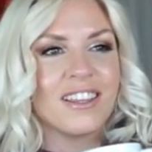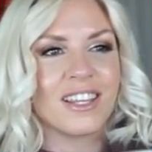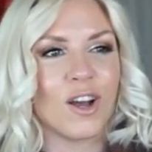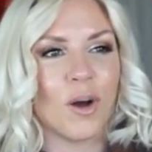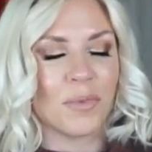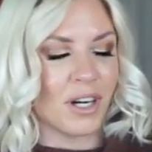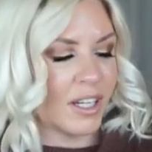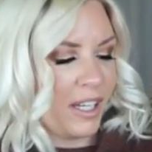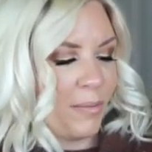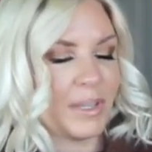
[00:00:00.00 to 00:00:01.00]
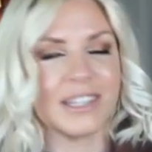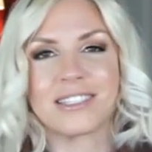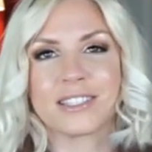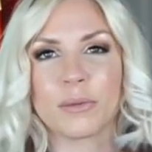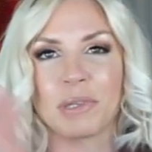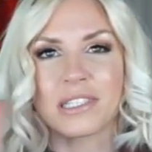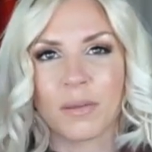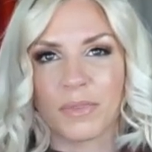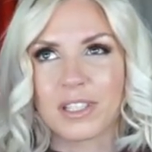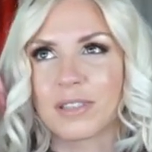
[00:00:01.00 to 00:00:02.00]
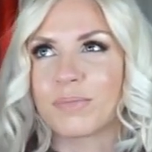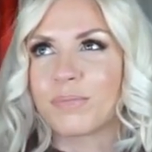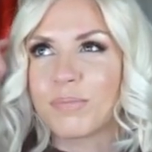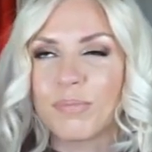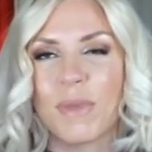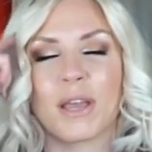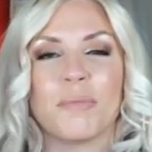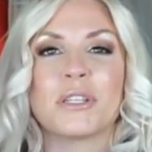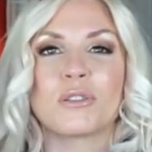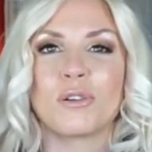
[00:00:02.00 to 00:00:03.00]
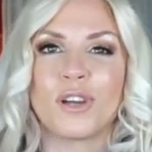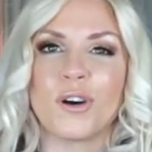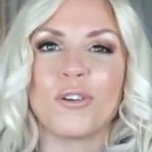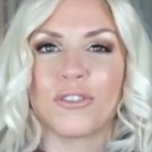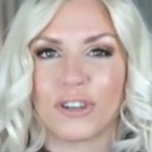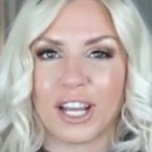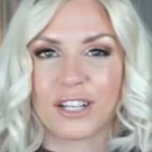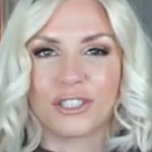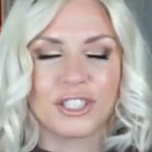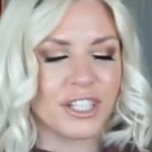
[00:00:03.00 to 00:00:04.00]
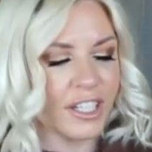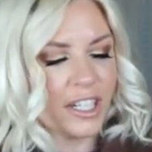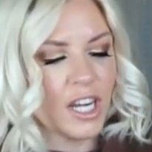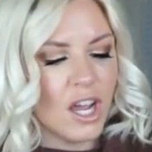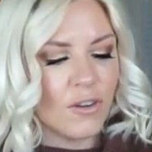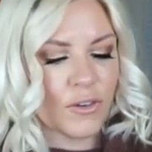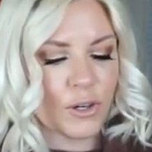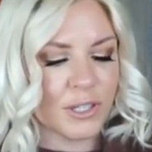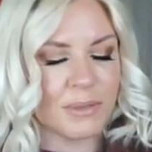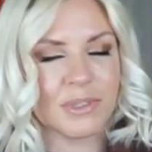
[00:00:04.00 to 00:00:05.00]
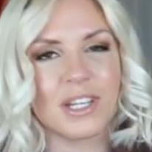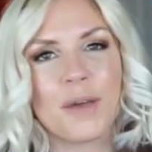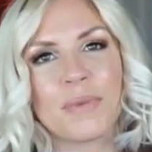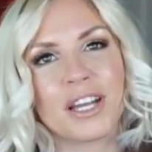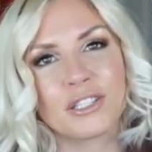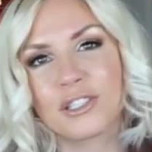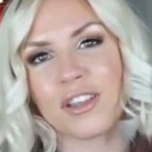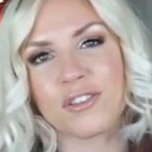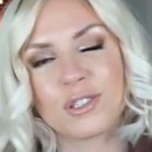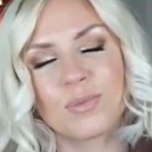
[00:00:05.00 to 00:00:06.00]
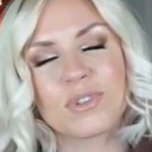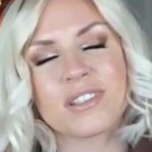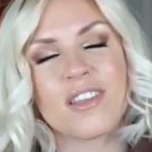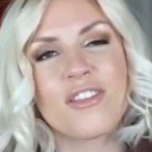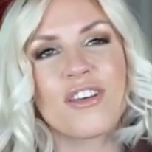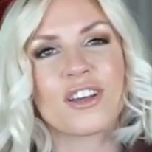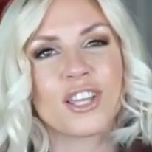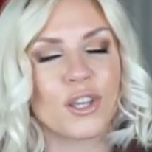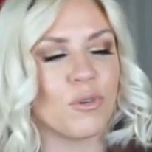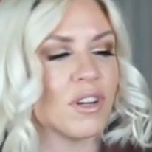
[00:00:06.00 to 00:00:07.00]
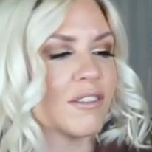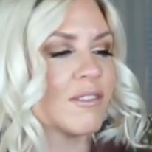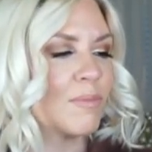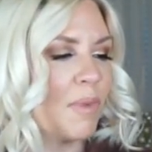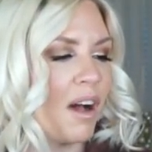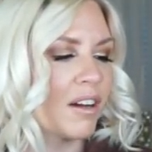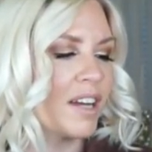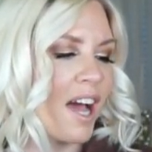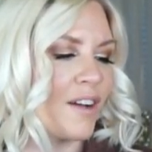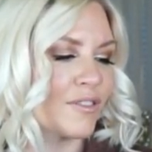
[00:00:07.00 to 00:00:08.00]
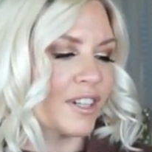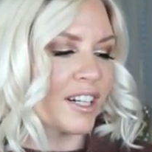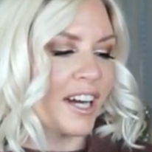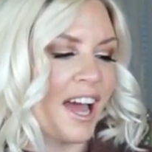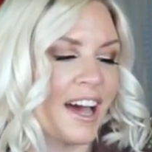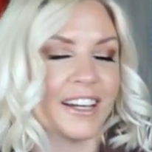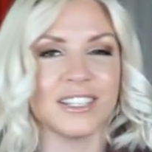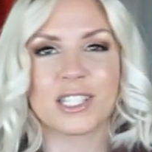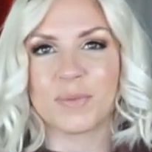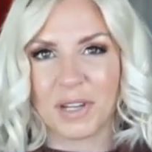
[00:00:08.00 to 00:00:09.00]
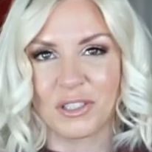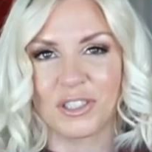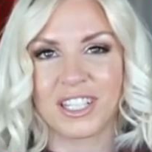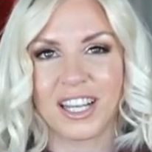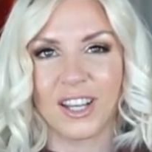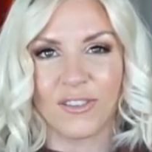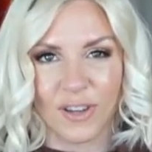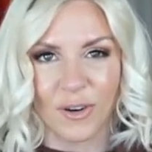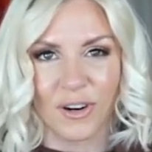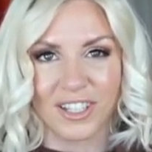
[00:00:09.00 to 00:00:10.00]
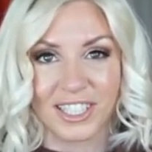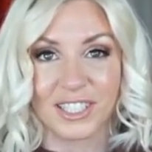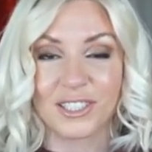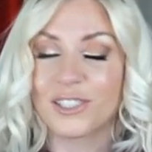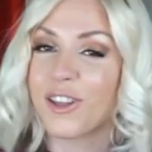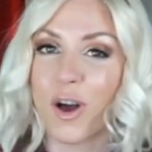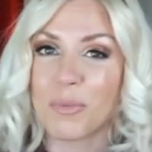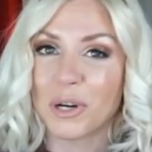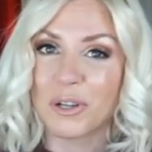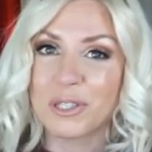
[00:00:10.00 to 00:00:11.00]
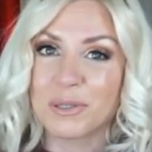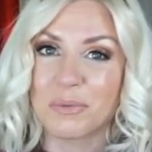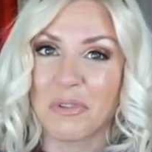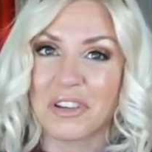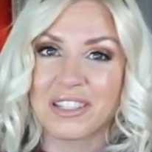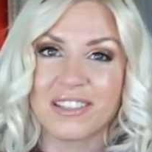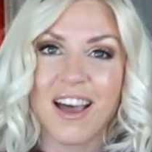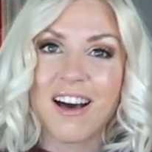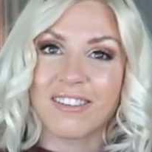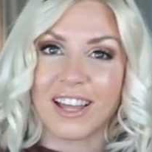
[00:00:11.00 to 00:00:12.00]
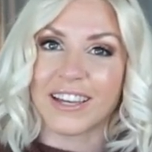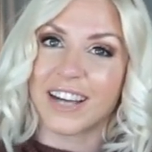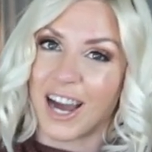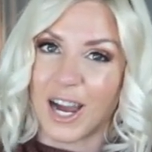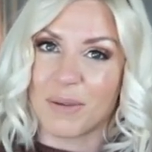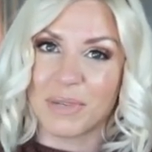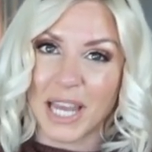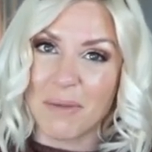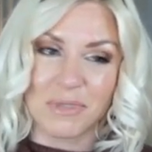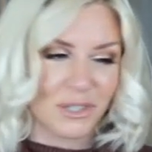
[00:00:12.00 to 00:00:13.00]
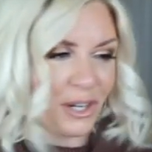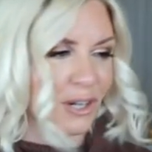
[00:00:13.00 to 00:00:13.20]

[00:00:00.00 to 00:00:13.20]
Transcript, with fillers: the Hallmark. I mean, this could be something to make a mental note for next year for Christmas time, but I just thought this was the cutest mug ever, and especially if you are addicted to the Hallmark Christmas movies like I became this